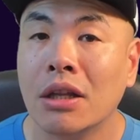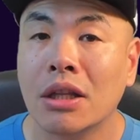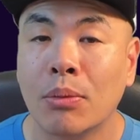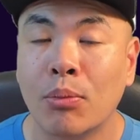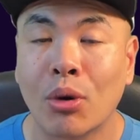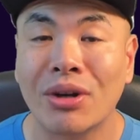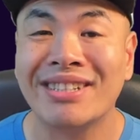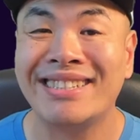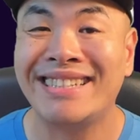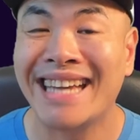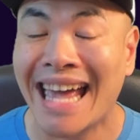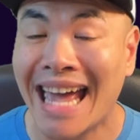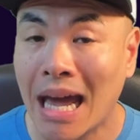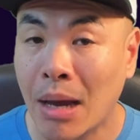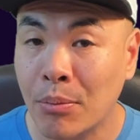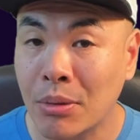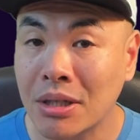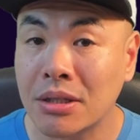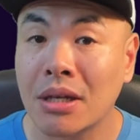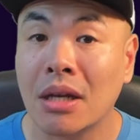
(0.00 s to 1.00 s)
the more
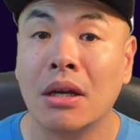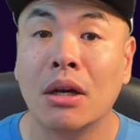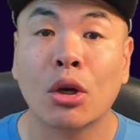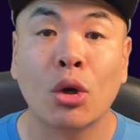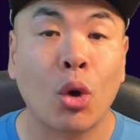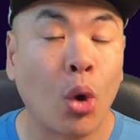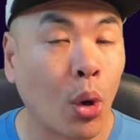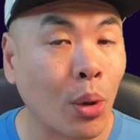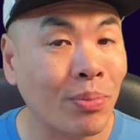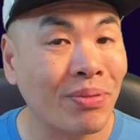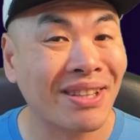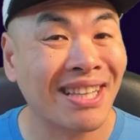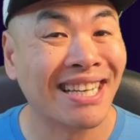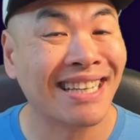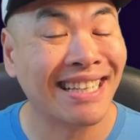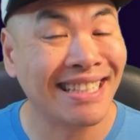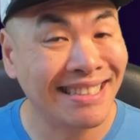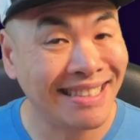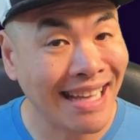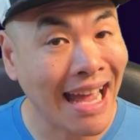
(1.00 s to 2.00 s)
damage Corpulent
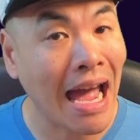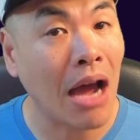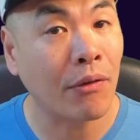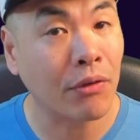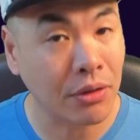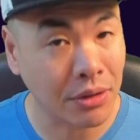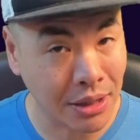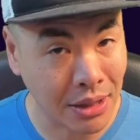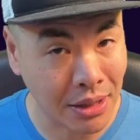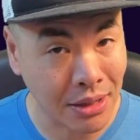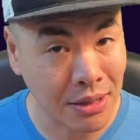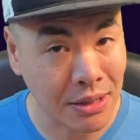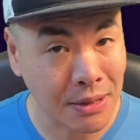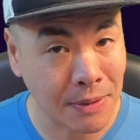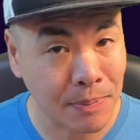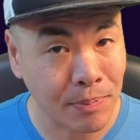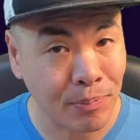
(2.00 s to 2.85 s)
Cadaver does.